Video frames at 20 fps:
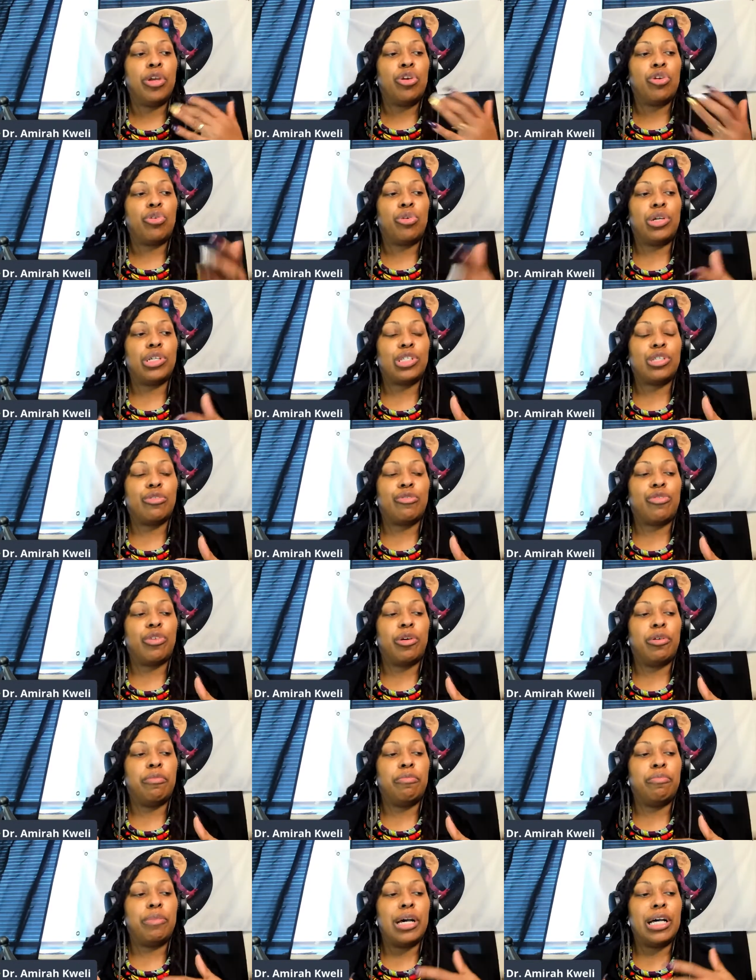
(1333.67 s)

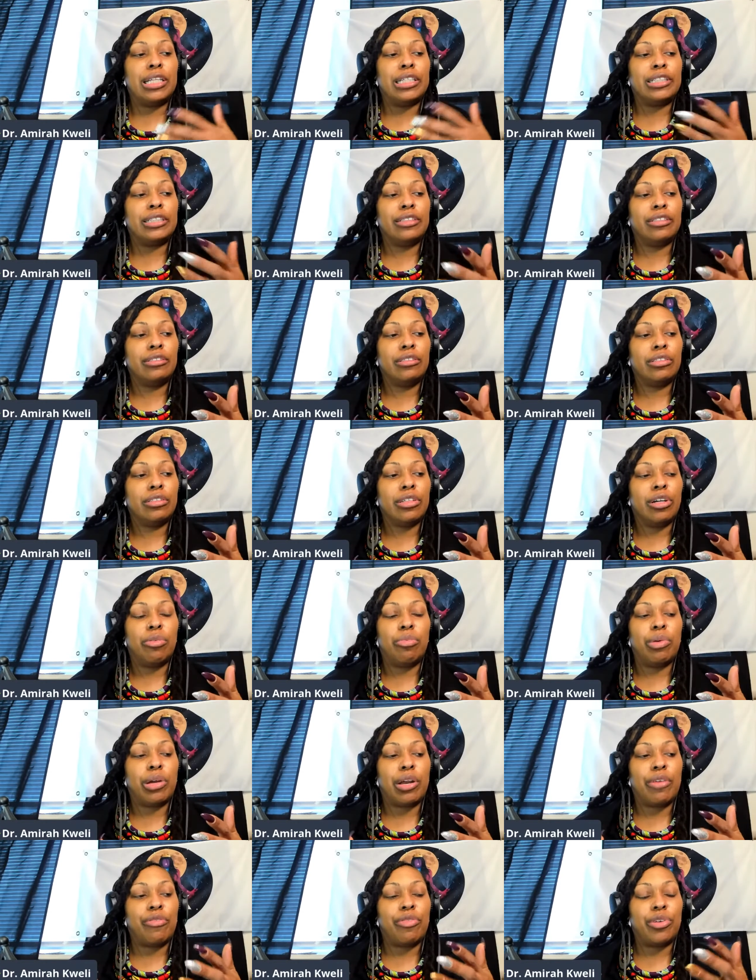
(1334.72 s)
Christopher Mellon, or
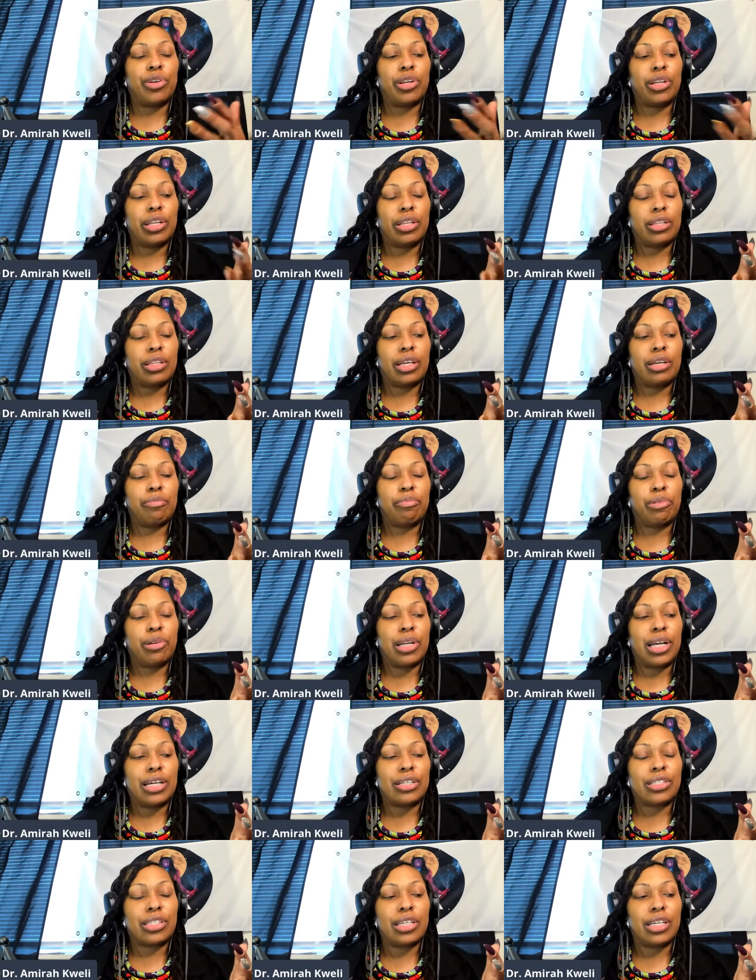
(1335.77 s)
whatever the
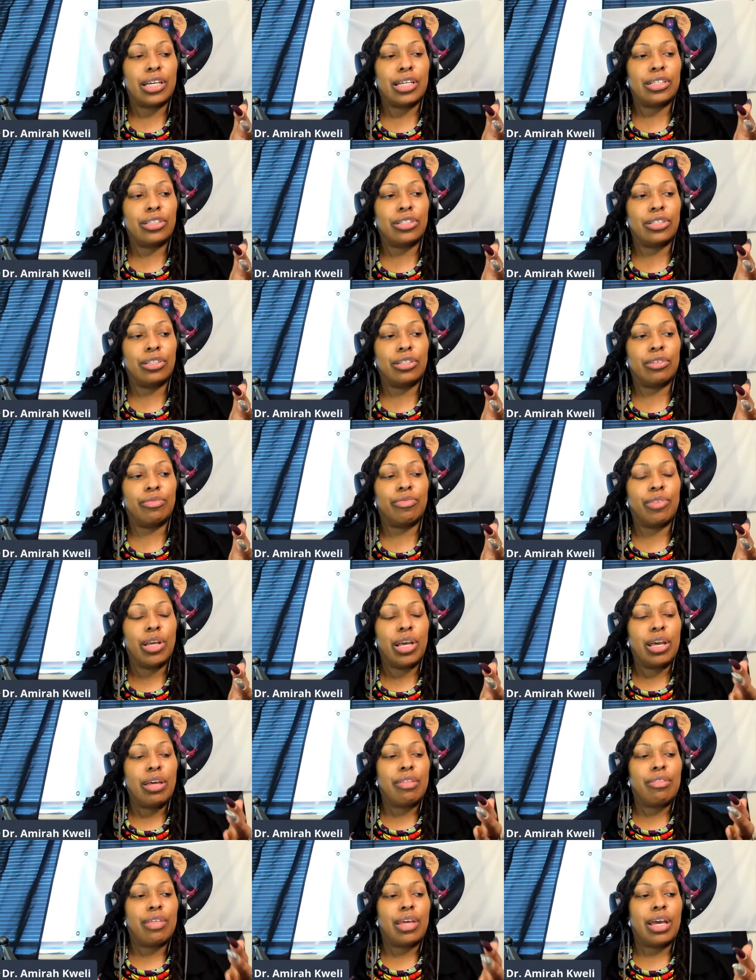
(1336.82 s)
pronunciation of
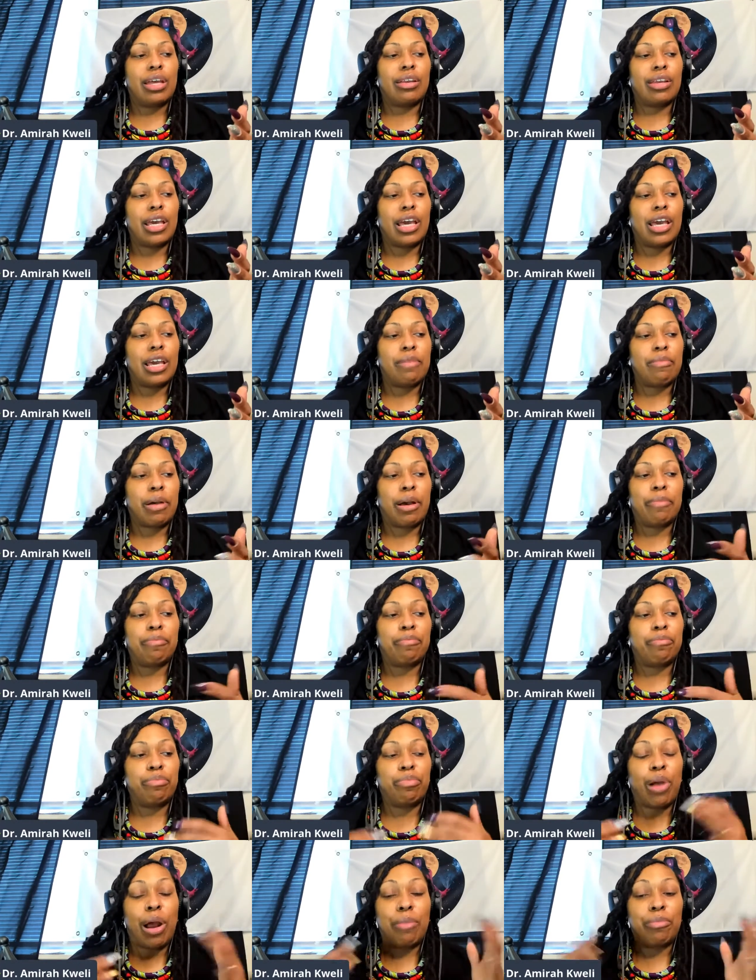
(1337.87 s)
that name, I
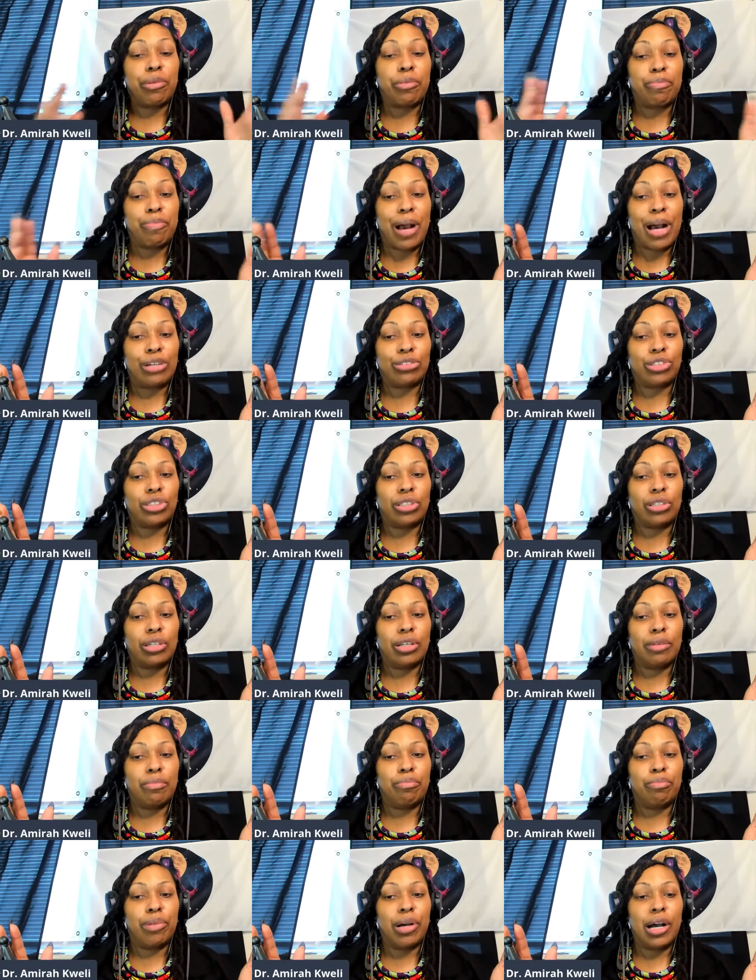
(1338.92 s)
probably
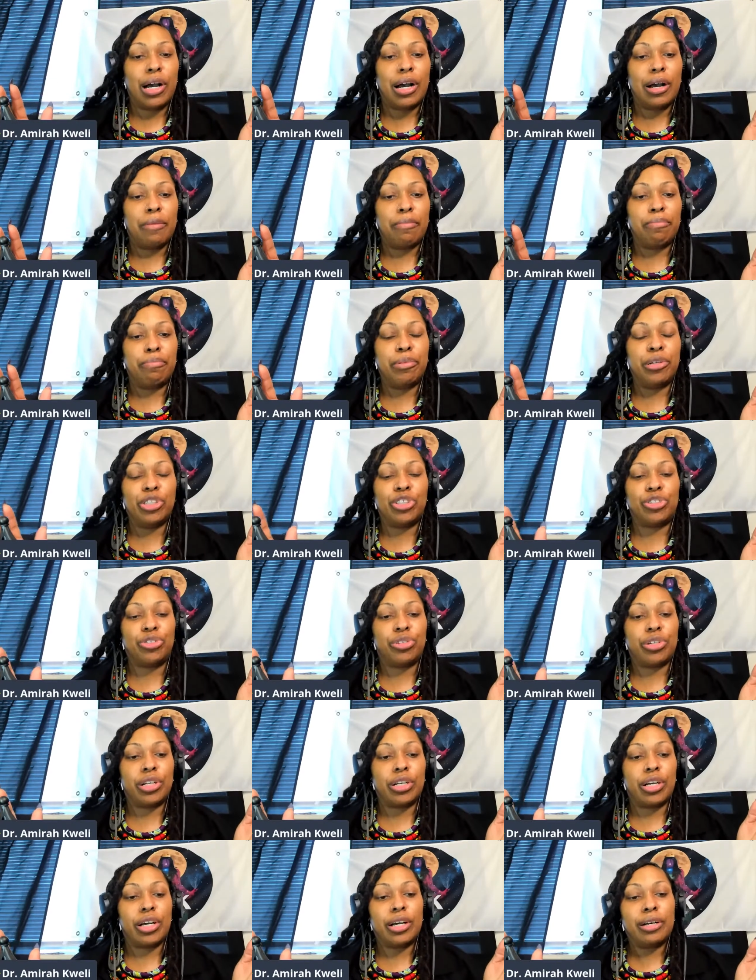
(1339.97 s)
butchered
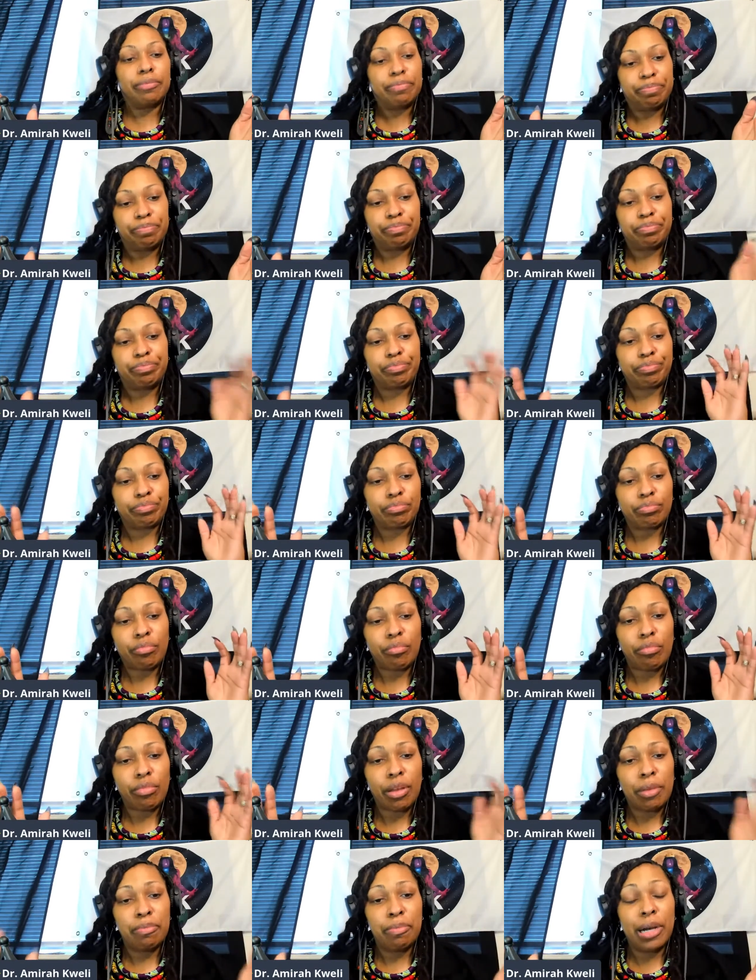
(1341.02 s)
it up,
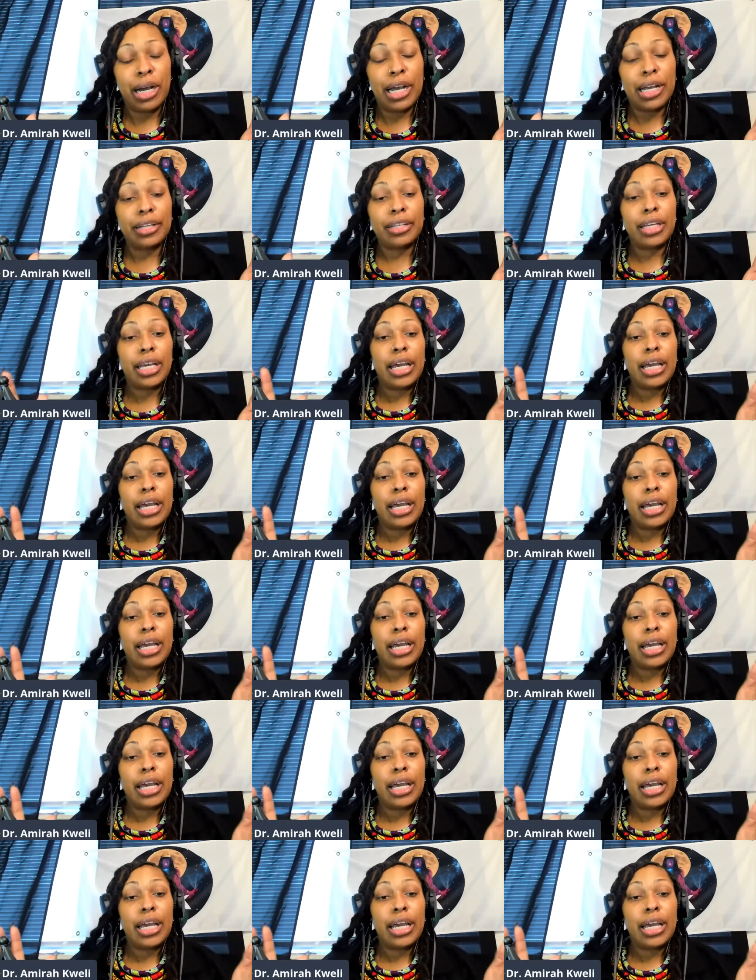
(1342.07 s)
but